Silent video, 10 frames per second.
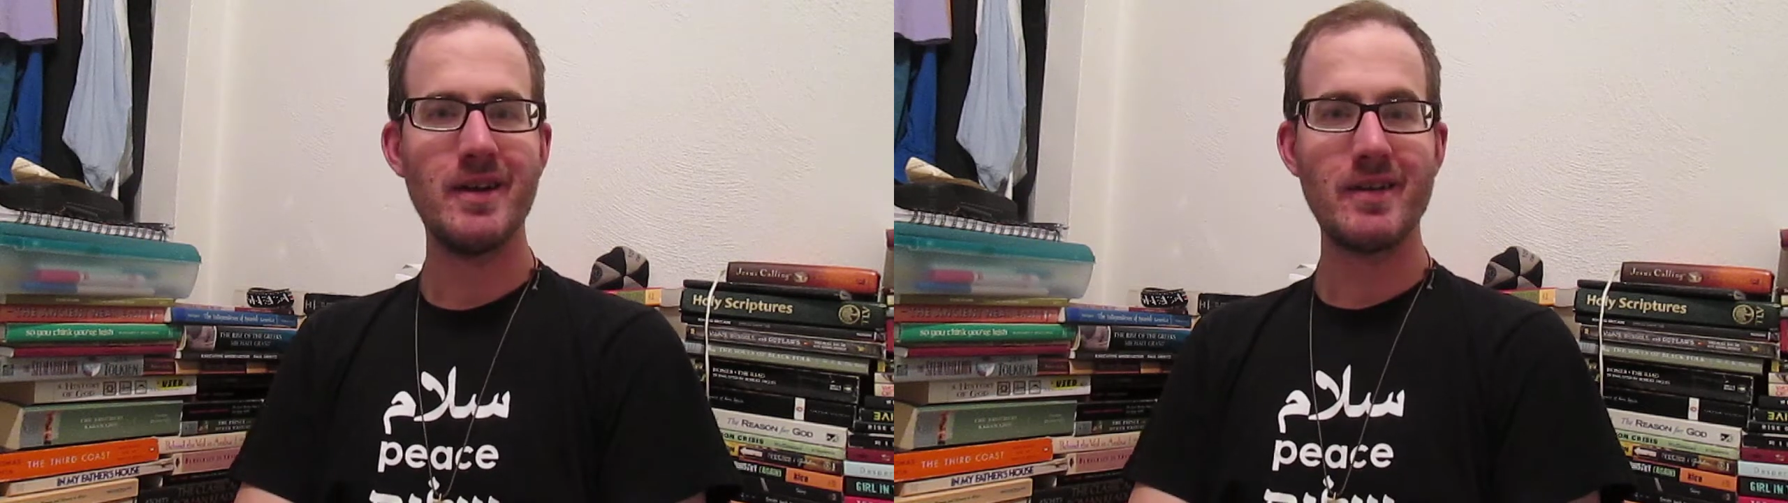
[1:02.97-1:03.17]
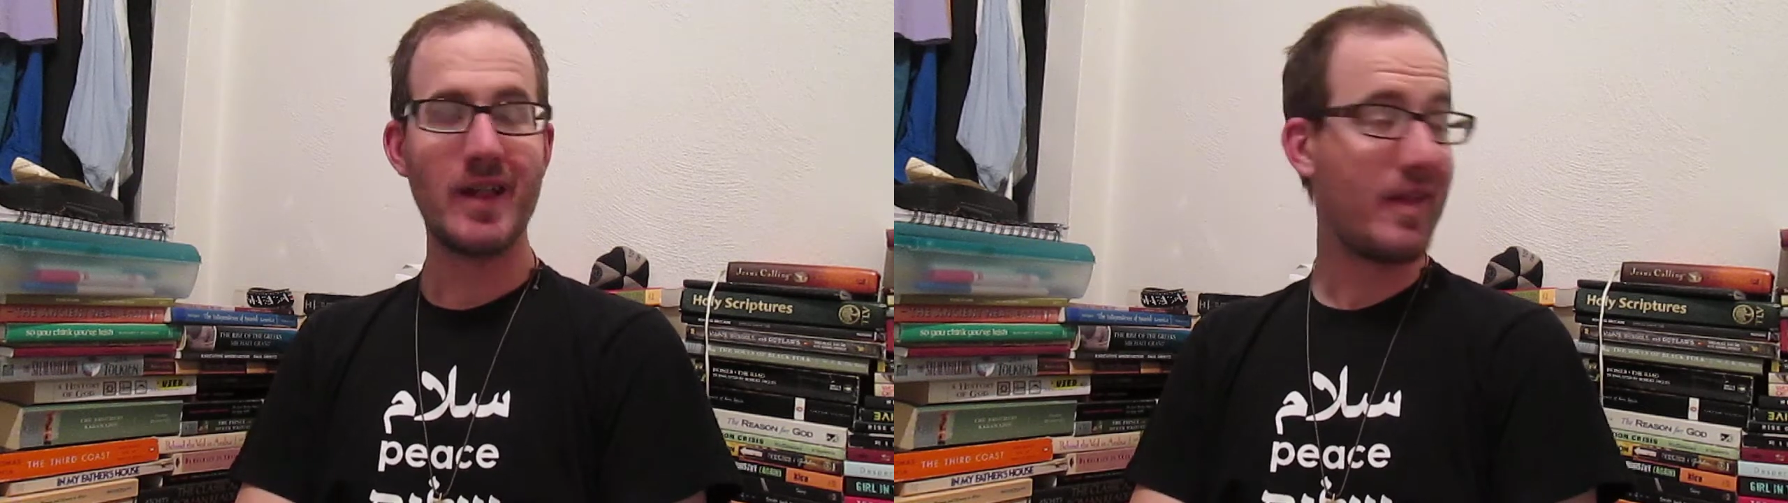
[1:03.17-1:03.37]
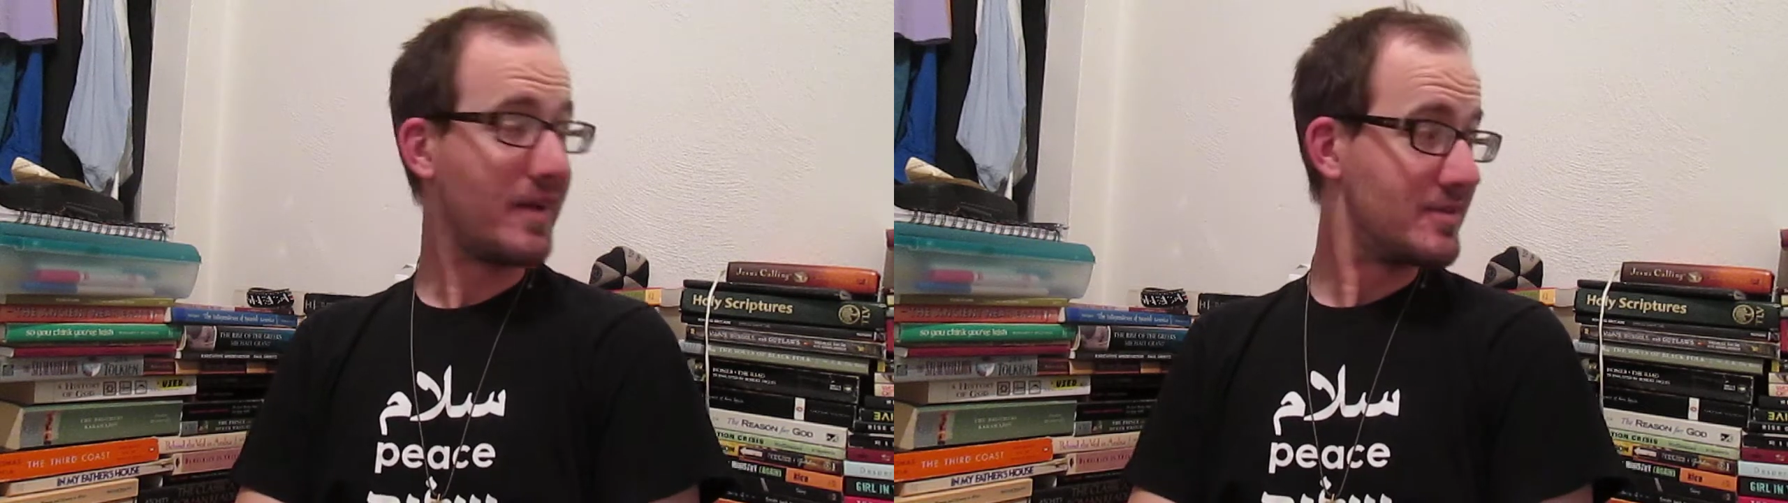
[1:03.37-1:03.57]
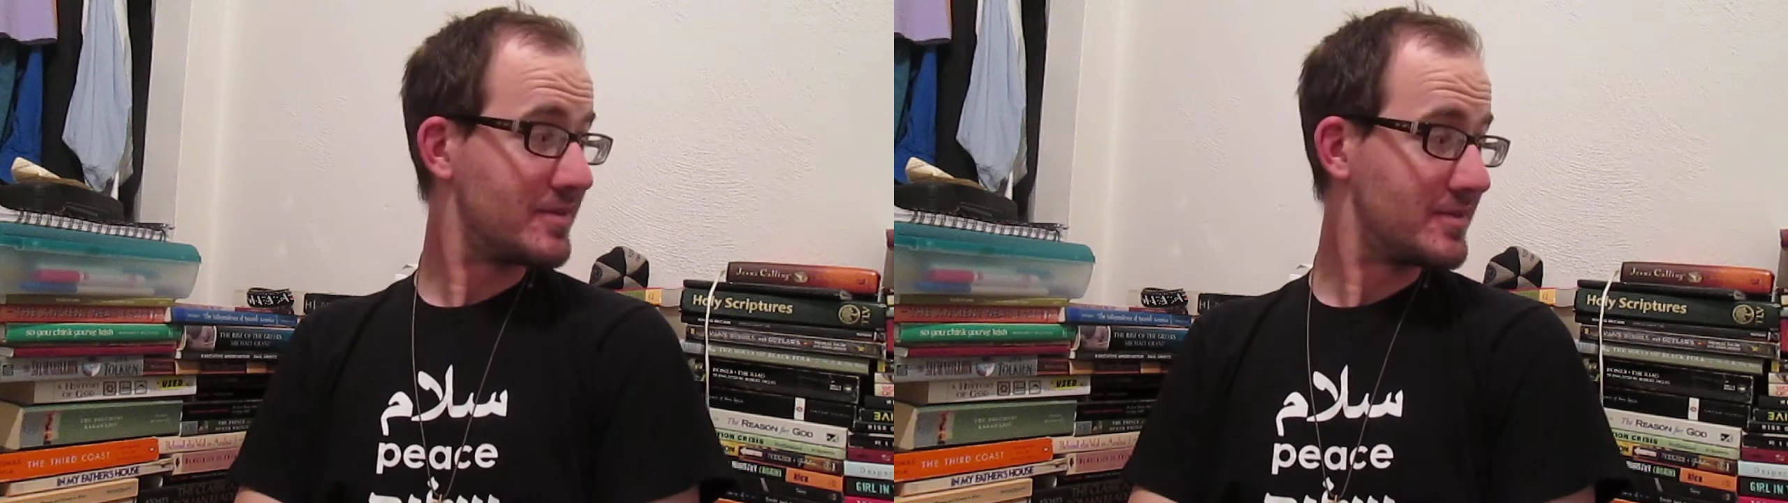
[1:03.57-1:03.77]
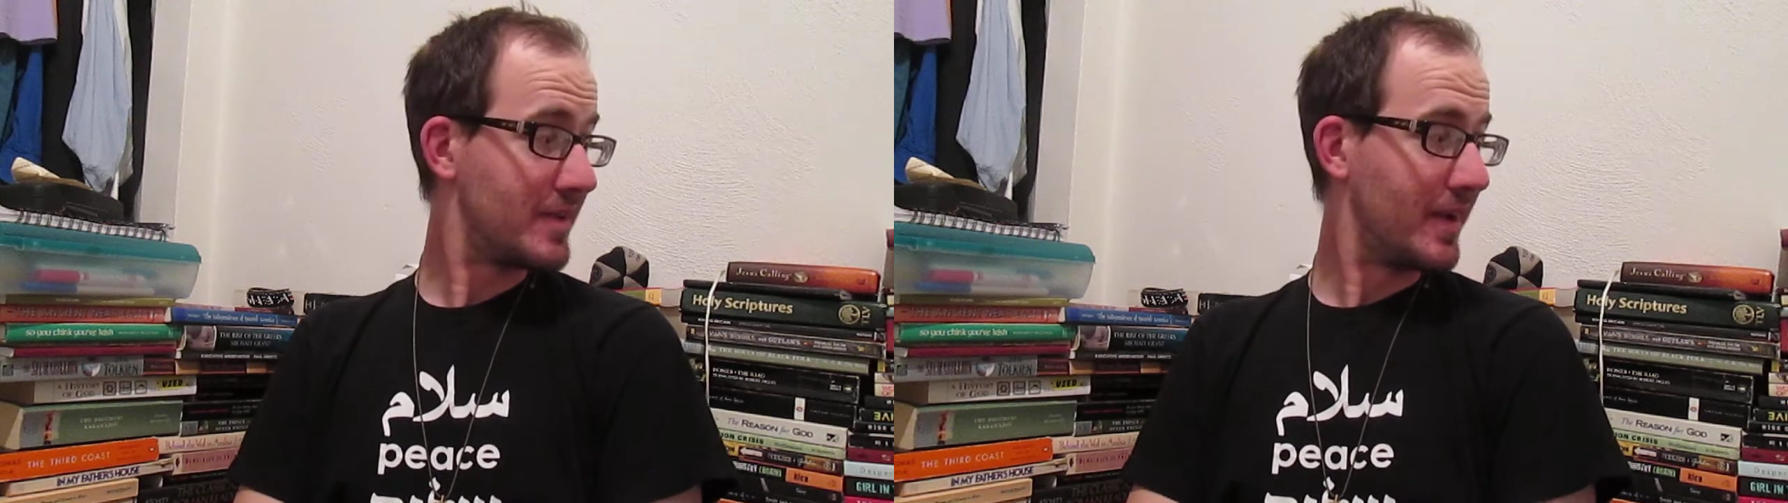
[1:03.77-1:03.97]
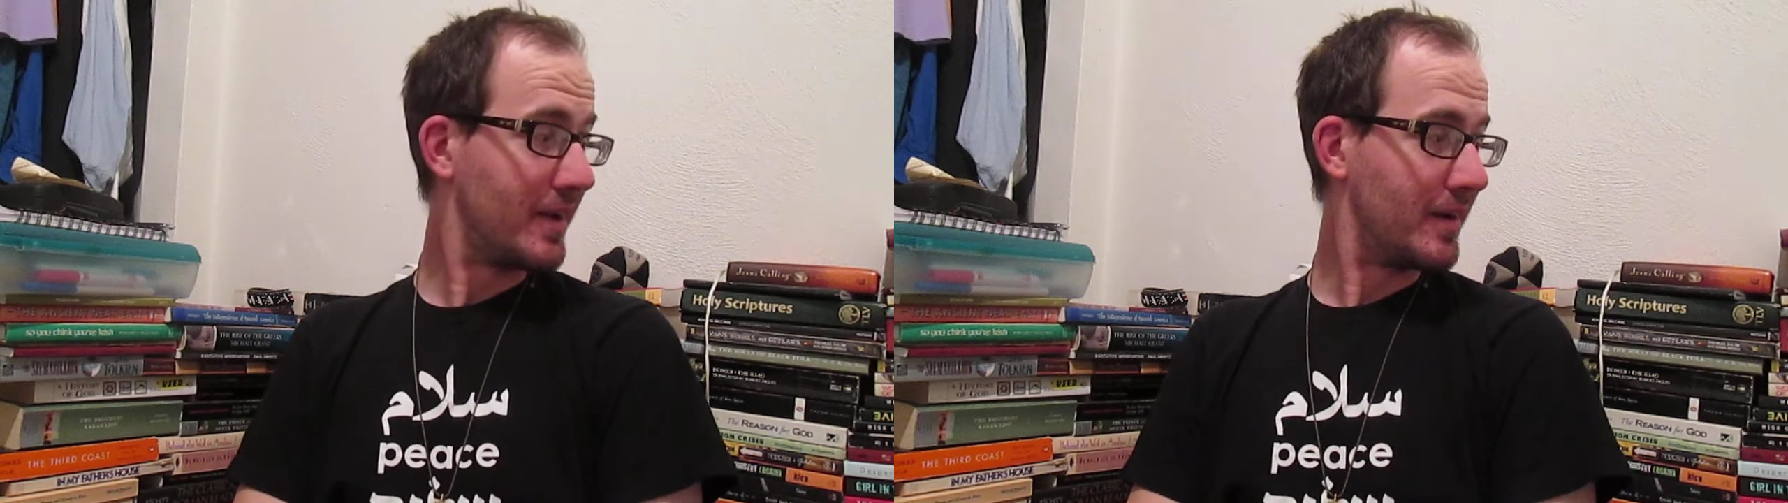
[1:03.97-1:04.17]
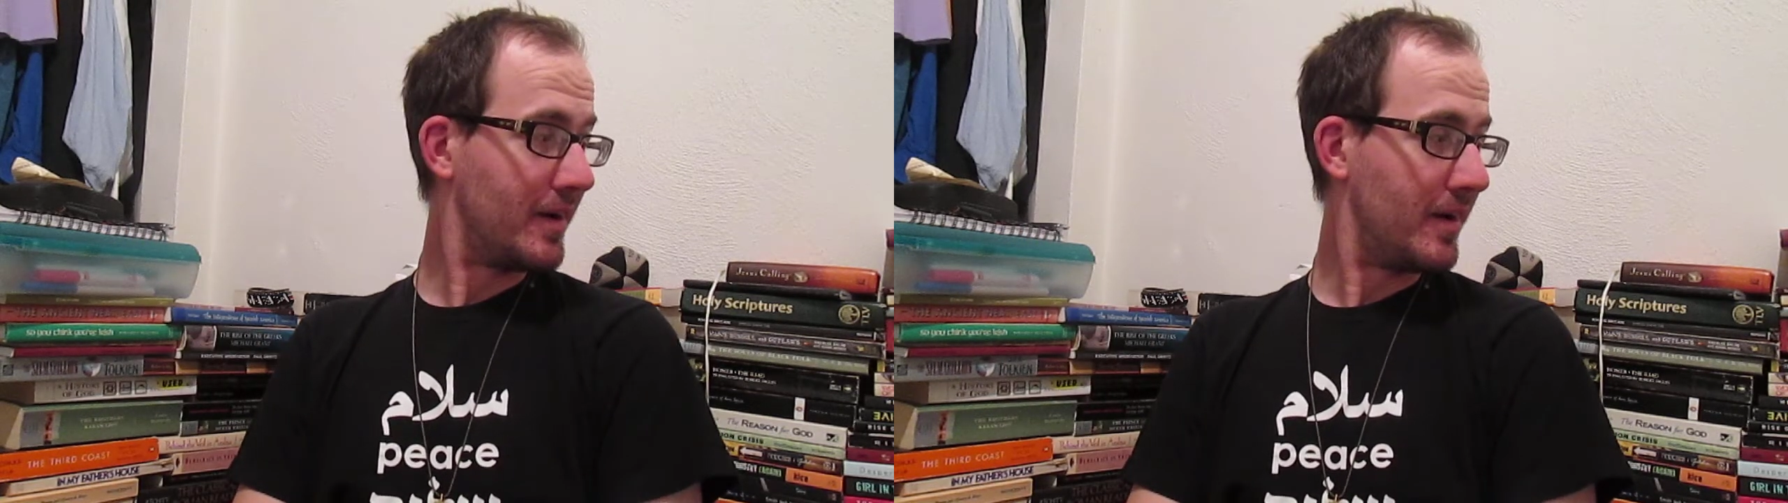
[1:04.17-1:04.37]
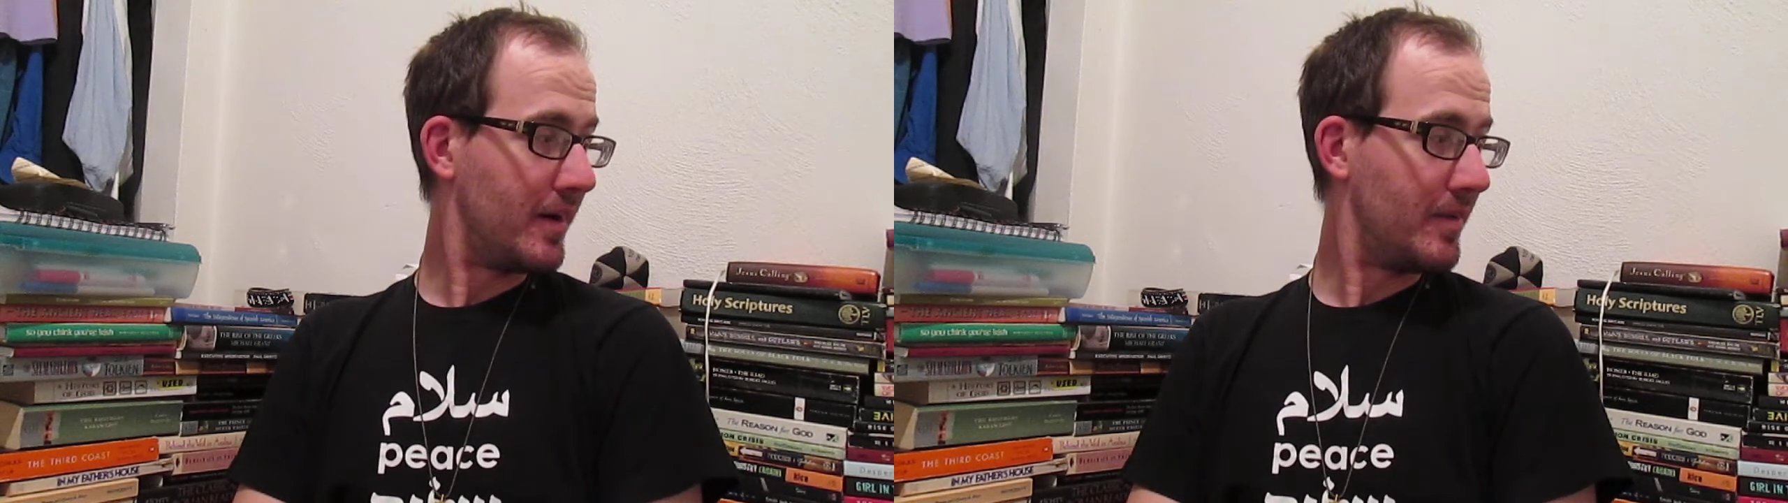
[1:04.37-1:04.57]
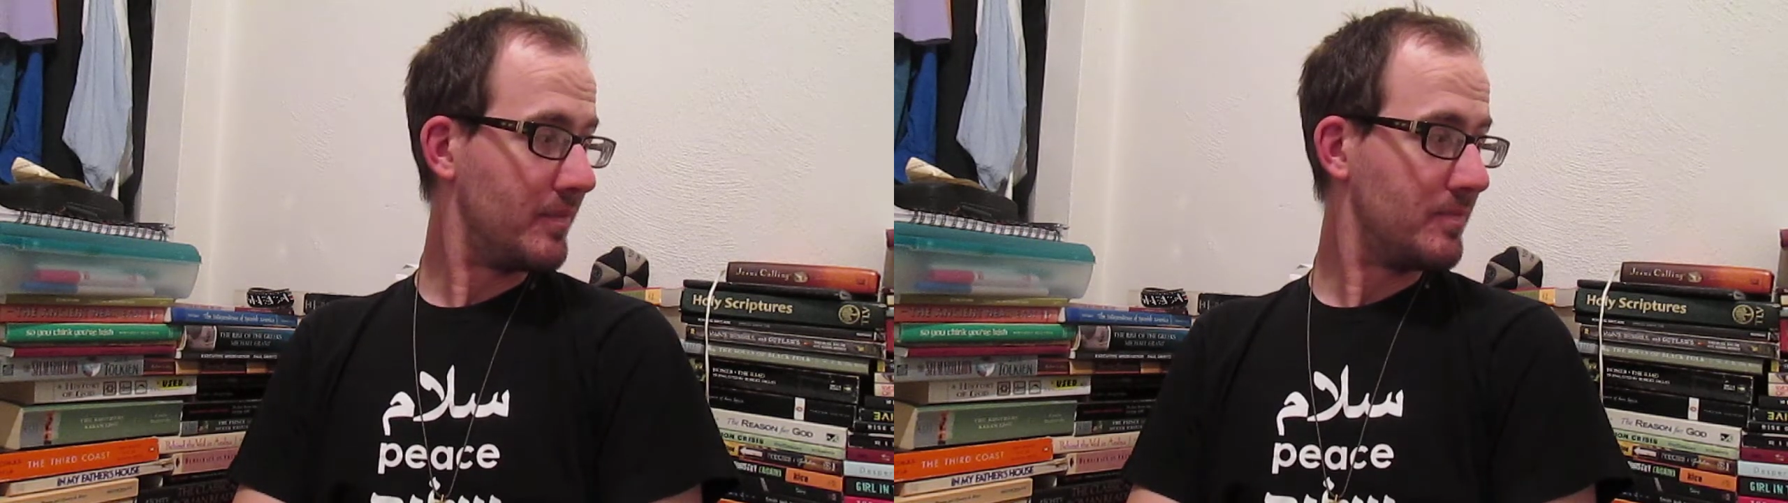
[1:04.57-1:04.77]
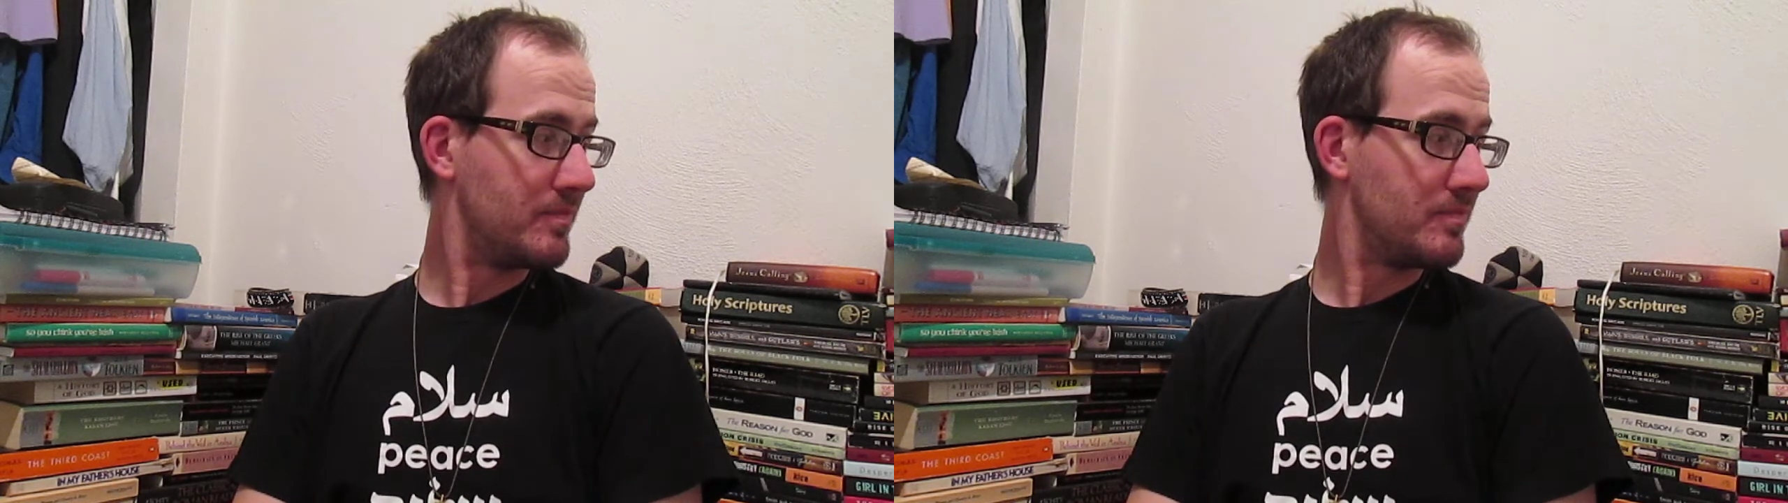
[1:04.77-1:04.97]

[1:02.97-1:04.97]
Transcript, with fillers: Got a lot of interesting um,